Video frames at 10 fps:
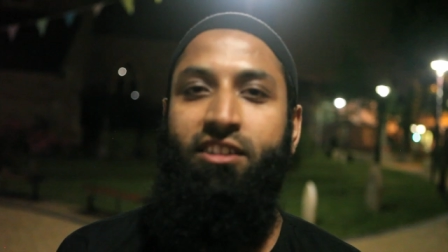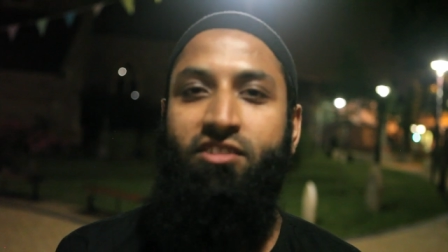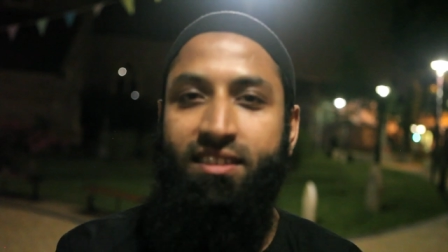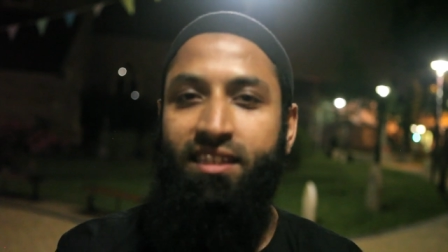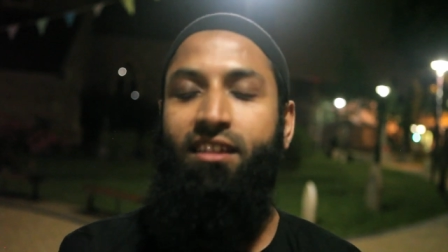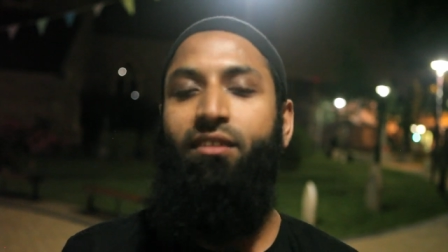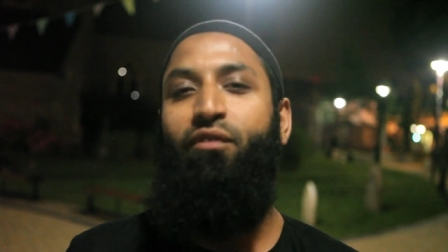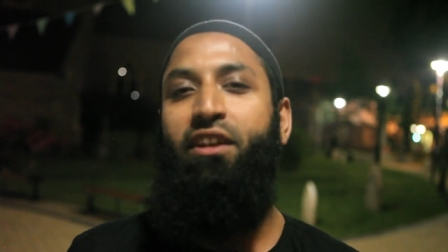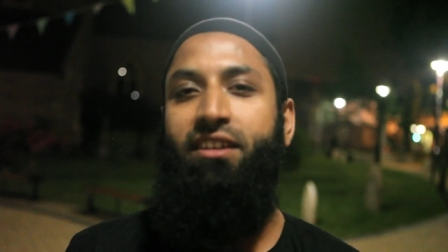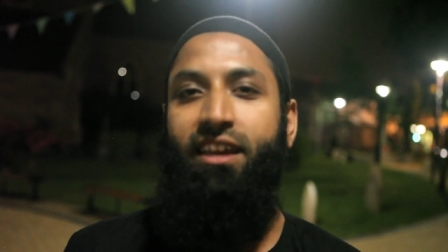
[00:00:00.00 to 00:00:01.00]
In just another
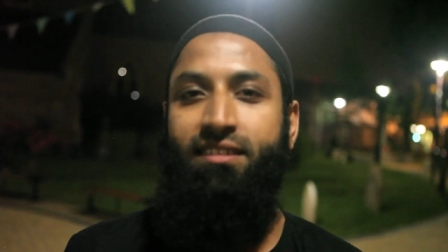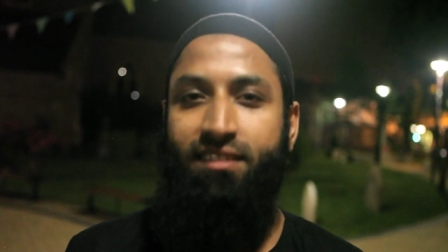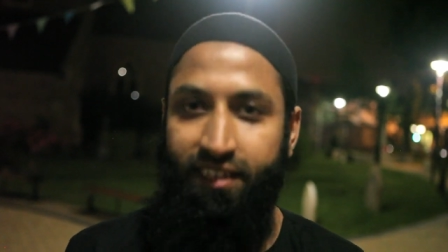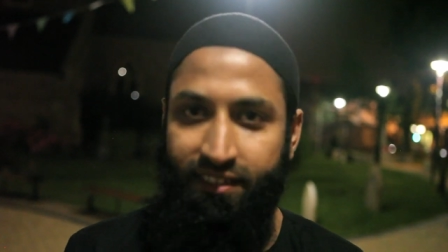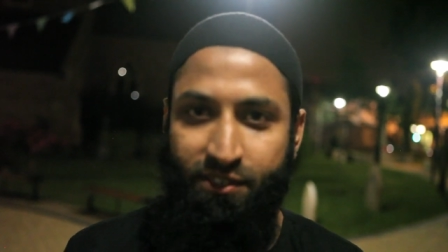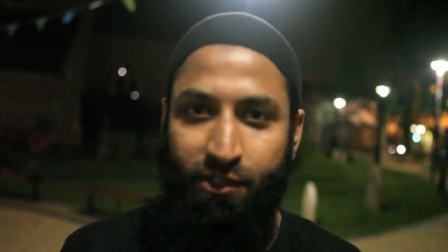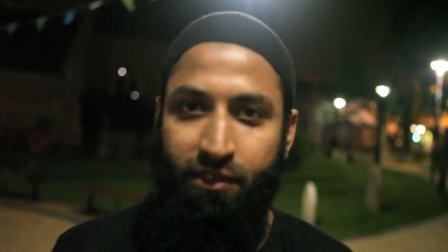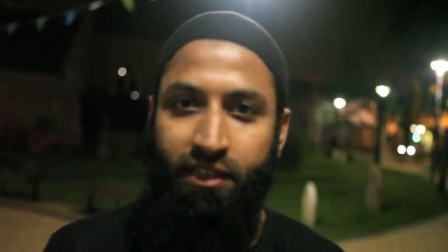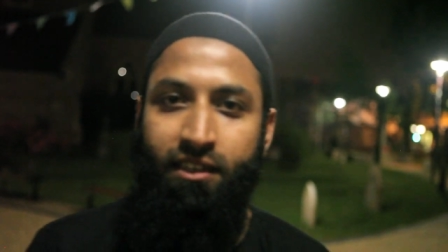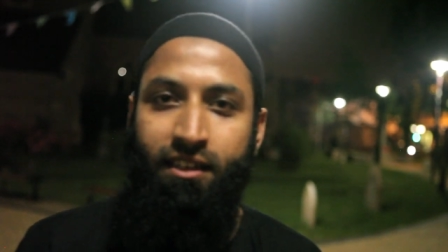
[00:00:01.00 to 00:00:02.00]
few days, it's gone.